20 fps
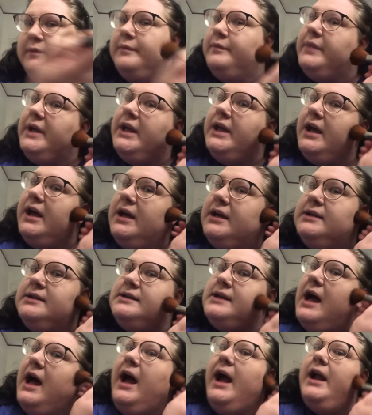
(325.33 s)

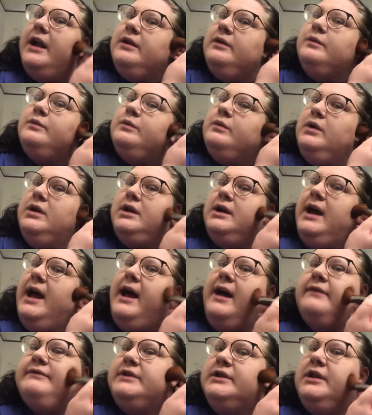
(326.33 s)
because I don't want to
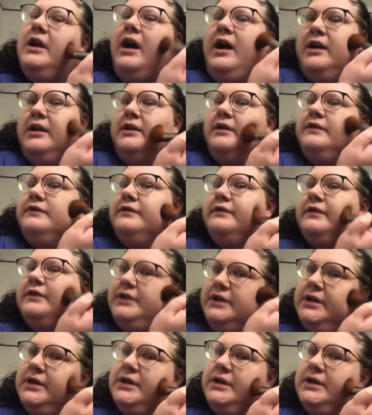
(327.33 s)
have a lot of,